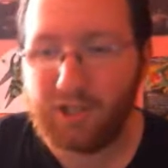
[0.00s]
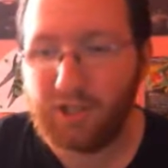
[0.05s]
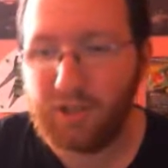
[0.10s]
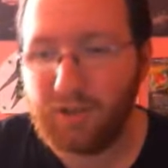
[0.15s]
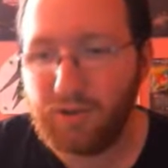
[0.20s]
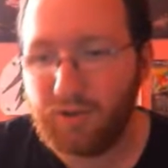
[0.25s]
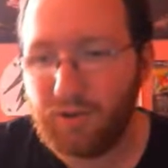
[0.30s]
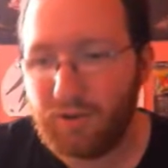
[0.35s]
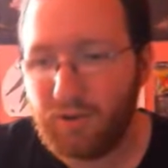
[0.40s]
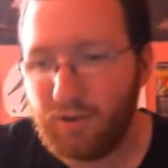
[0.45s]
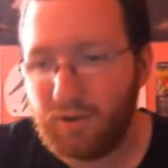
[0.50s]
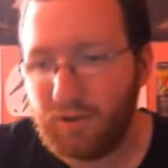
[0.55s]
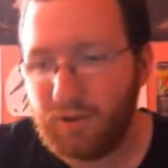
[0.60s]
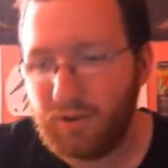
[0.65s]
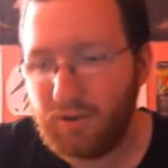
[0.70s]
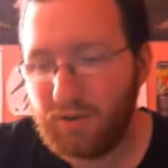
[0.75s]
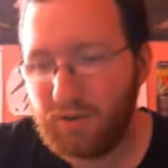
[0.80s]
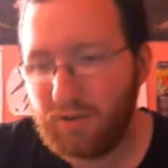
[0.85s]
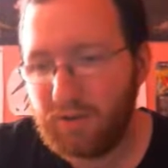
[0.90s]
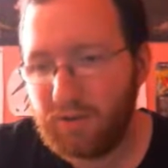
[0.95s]
to
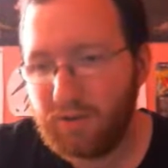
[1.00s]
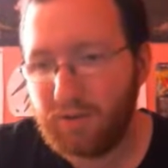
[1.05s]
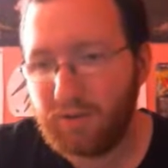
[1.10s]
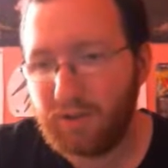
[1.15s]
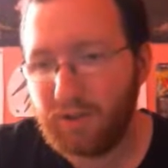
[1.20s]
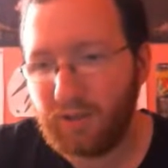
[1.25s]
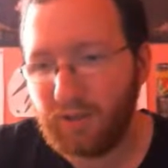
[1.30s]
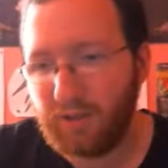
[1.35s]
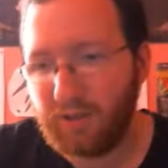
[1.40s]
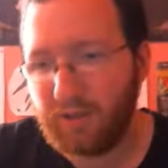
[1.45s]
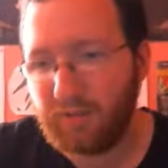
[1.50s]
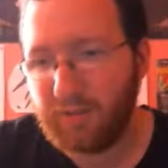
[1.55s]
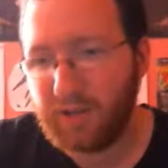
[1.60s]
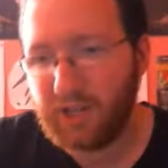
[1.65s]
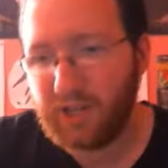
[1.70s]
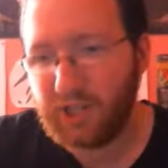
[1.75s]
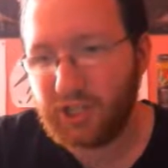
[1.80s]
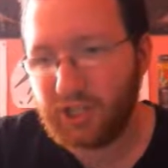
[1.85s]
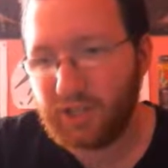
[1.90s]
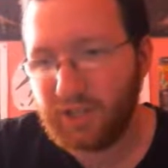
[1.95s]
the Alola
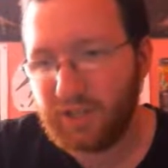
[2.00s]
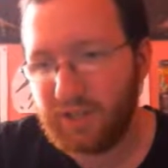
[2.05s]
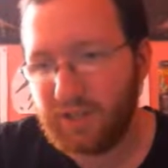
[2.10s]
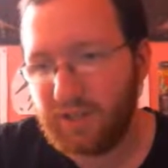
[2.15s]
region.